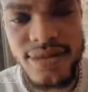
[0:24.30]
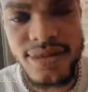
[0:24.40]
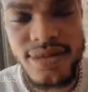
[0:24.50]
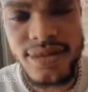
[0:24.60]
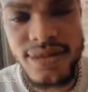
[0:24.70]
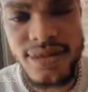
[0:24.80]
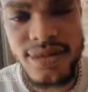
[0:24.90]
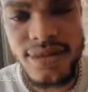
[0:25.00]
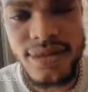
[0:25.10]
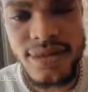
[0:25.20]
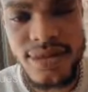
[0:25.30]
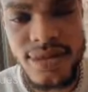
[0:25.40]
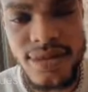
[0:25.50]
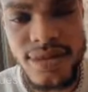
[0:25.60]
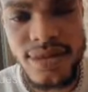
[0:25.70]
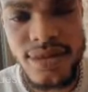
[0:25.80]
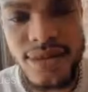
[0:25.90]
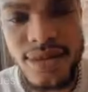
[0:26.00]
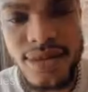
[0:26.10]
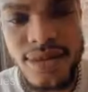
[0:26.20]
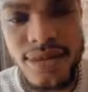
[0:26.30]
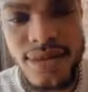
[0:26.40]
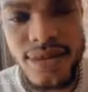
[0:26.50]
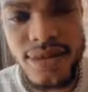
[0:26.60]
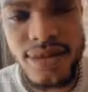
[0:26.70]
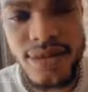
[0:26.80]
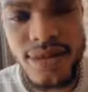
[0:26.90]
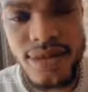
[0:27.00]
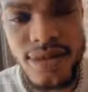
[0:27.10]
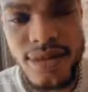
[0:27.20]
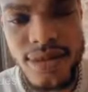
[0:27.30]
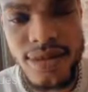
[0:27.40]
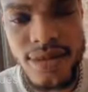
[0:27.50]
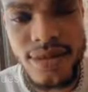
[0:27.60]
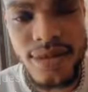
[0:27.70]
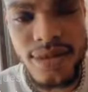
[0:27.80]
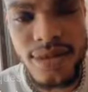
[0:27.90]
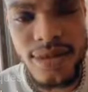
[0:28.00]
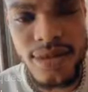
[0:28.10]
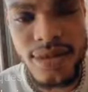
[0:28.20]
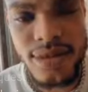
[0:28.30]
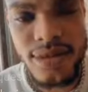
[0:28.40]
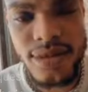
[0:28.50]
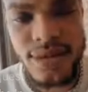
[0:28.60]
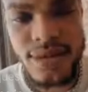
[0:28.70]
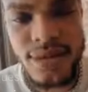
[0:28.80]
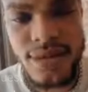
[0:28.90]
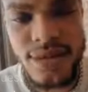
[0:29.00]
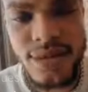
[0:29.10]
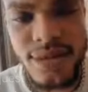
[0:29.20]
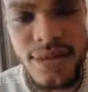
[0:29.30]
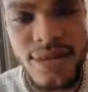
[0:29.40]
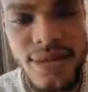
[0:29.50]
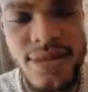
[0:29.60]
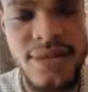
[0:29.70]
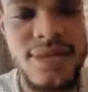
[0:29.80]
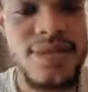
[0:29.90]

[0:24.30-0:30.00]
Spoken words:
This person isn't speaking.